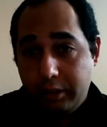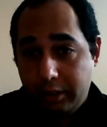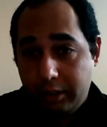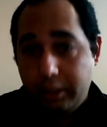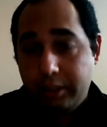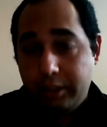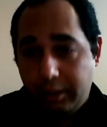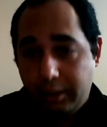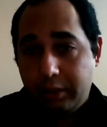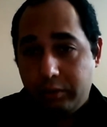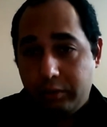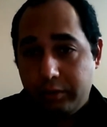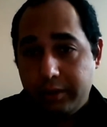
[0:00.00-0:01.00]

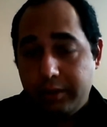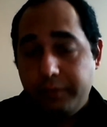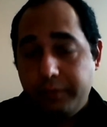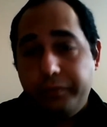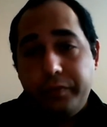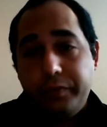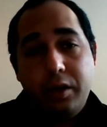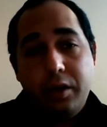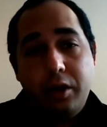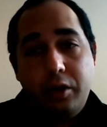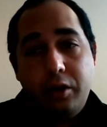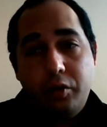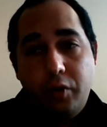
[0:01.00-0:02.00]
instructors
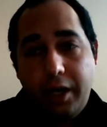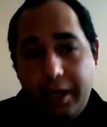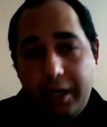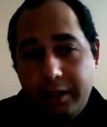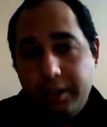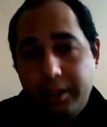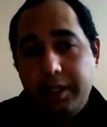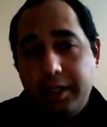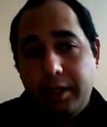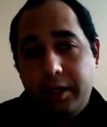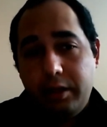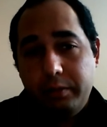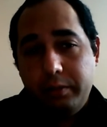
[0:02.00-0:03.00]
who highly
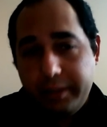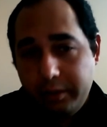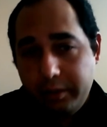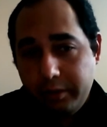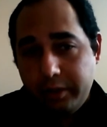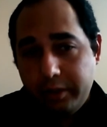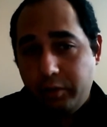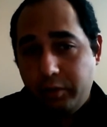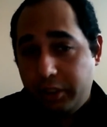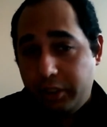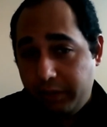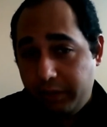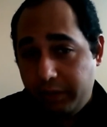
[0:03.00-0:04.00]
help students to
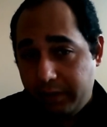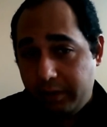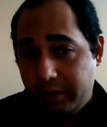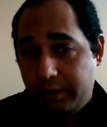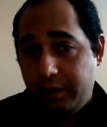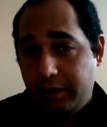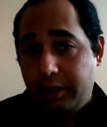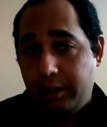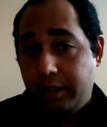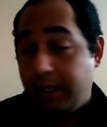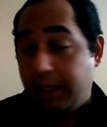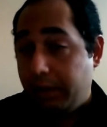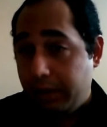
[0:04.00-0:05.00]
achieve their
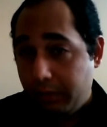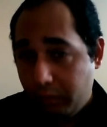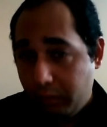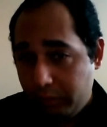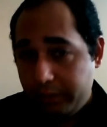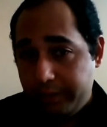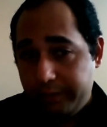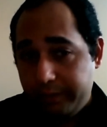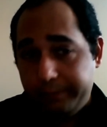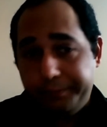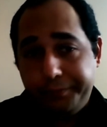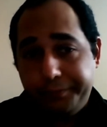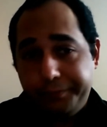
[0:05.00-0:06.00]
career goals.
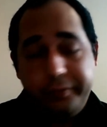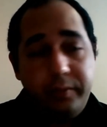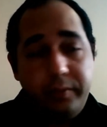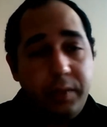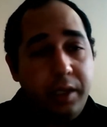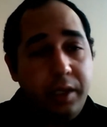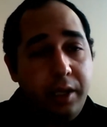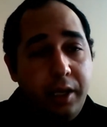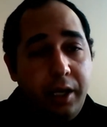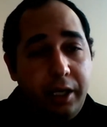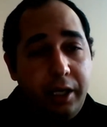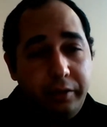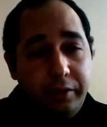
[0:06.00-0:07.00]

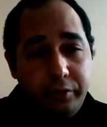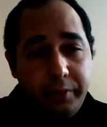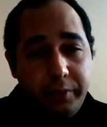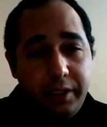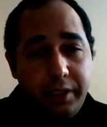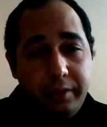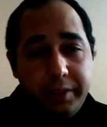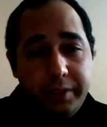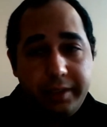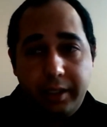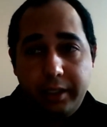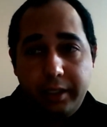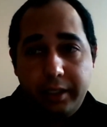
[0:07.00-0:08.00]
And for me,
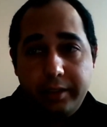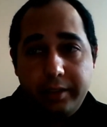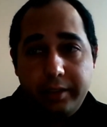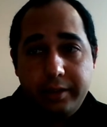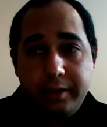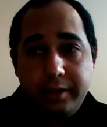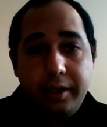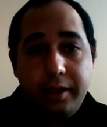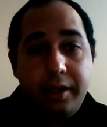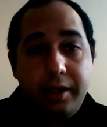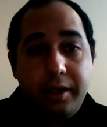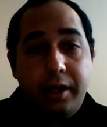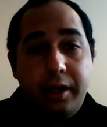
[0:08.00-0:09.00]
besides
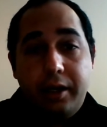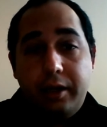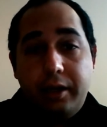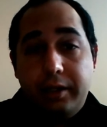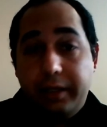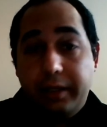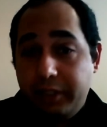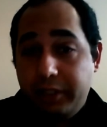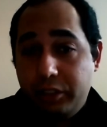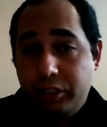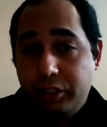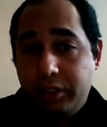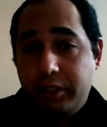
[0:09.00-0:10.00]
love
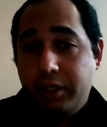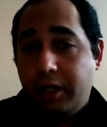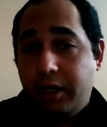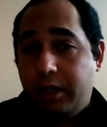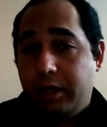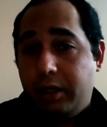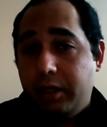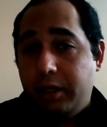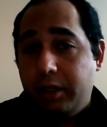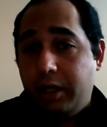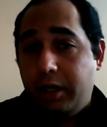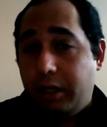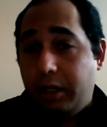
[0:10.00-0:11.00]
teaching,
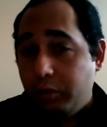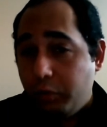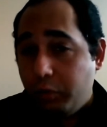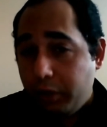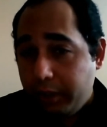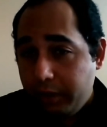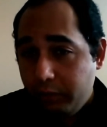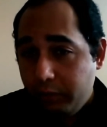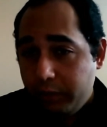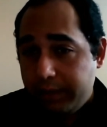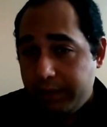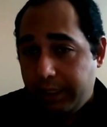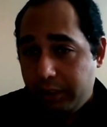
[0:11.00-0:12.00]
I adore working
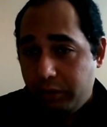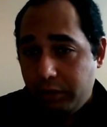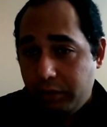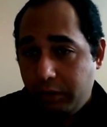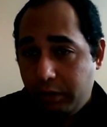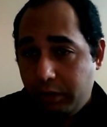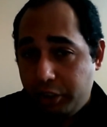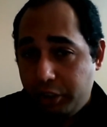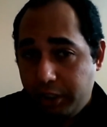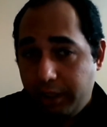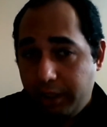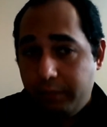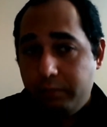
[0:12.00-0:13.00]
with Ashton College
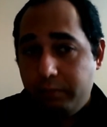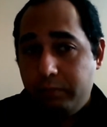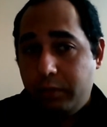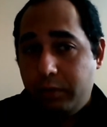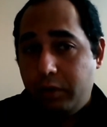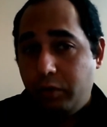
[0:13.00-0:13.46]
team, who